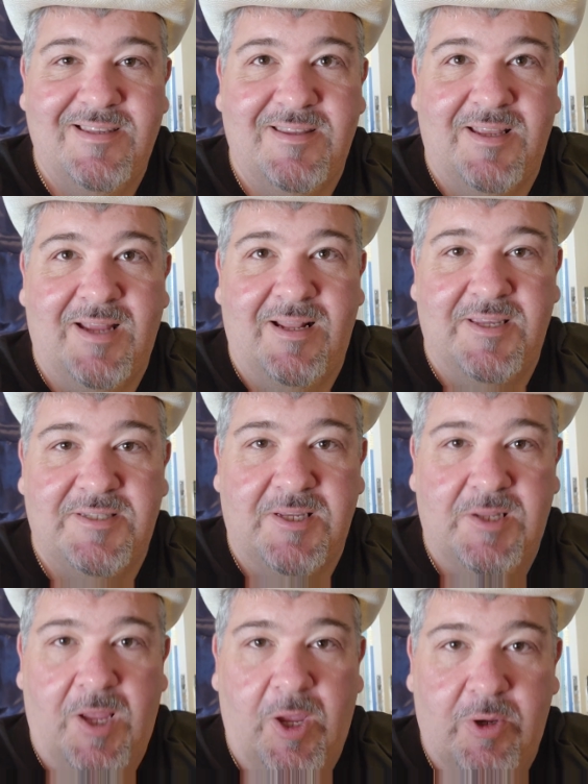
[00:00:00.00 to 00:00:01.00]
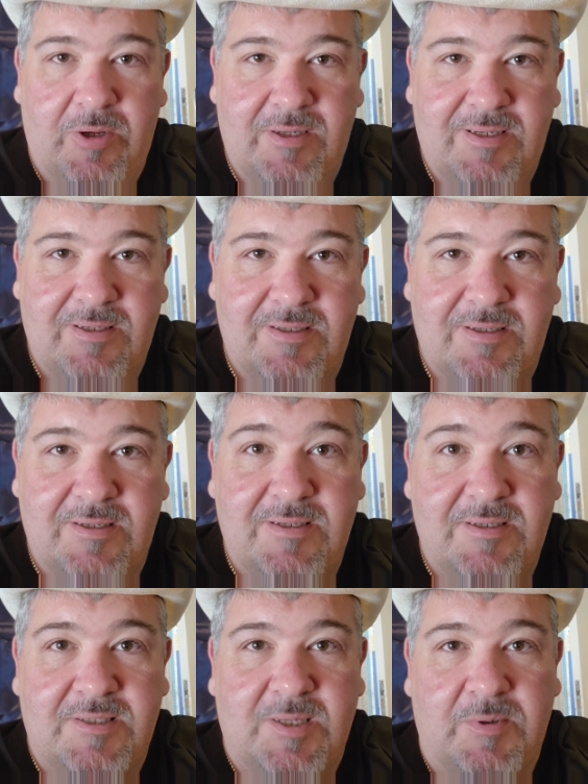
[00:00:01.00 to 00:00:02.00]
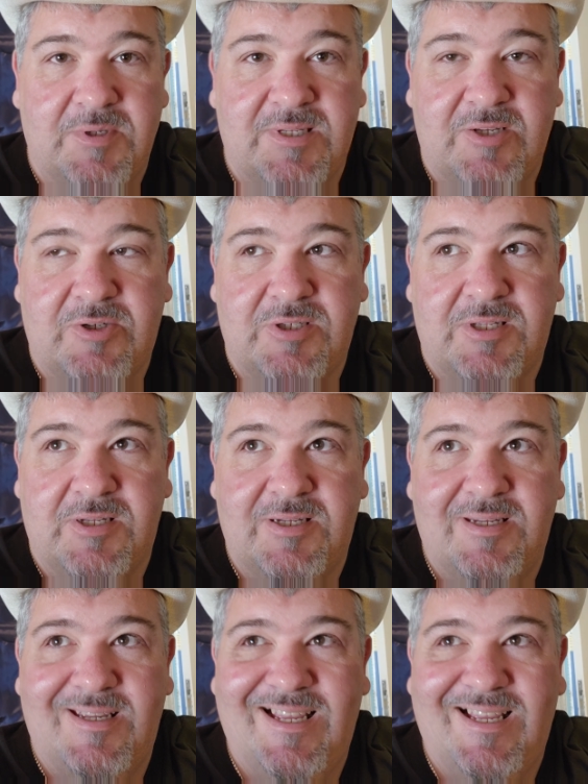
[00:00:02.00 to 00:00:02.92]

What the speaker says: Then at least I know someone's interested.